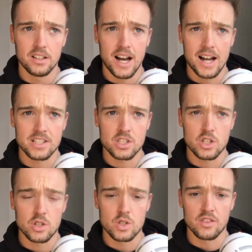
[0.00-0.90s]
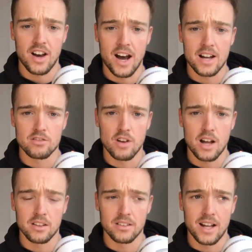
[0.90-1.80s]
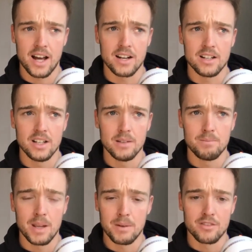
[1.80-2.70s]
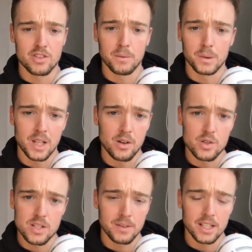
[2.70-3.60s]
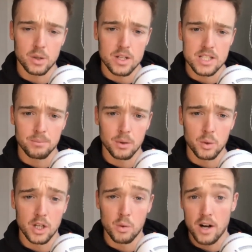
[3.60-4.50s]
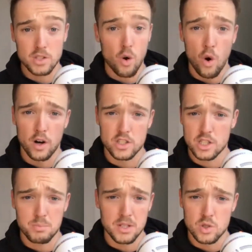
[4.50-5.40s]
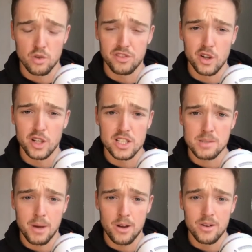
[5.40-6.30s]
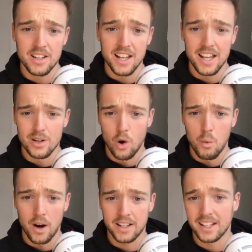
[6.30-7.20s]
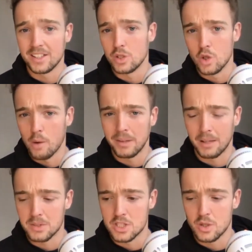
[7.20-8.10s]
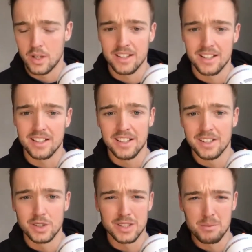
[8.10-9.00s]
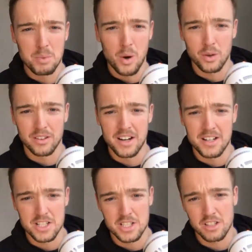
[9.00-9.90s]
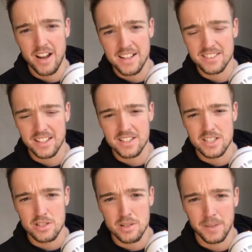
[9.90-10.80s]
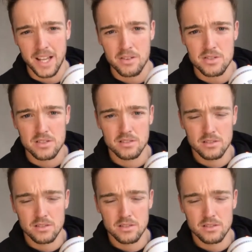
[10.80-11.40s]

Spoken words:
attitude to have had, rather than maybe have doubled down on something that quite simply wouldn't have worked, or just been so furious about it not working and you not being able to do it that you didn't put all your energies correctly into something else.